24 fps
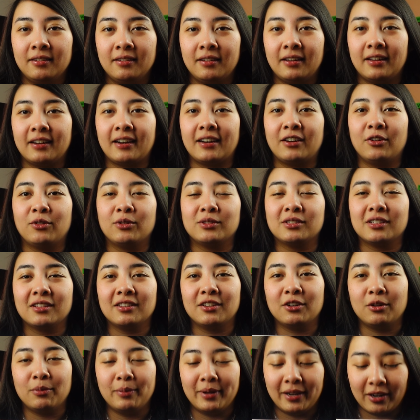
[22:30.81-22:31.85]
And I know it's a
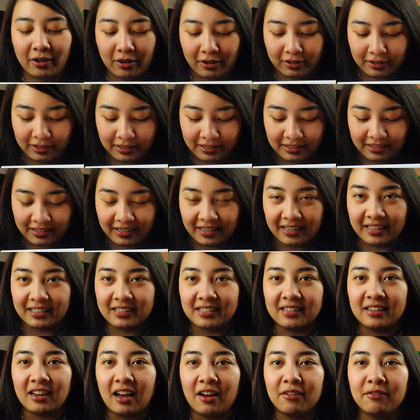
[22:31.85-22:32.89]
little bit hard to see.
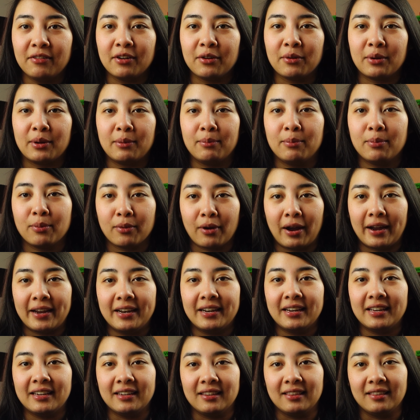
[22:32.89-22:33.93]
It's not very
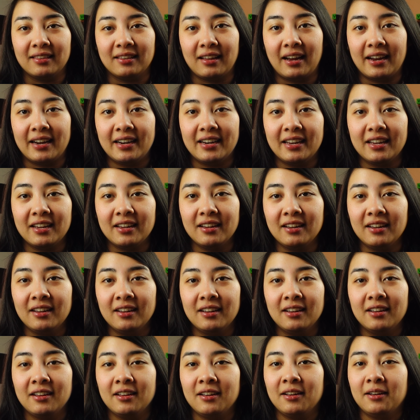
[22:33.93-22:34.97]
bright in lighting,
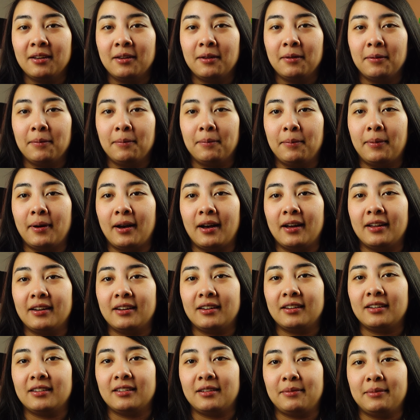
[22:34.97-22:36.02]
but
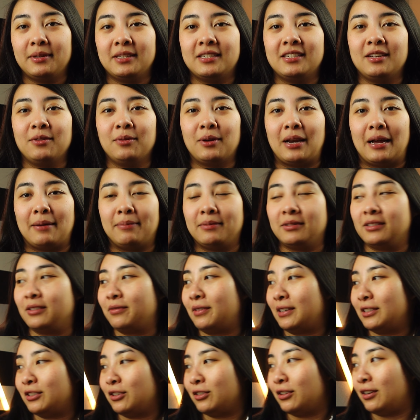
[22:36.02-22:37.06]
let me see what happens if
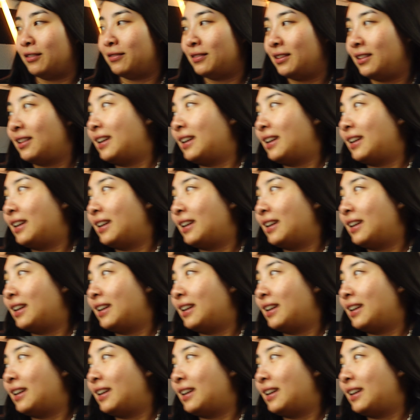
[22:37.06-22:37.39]
I turn off the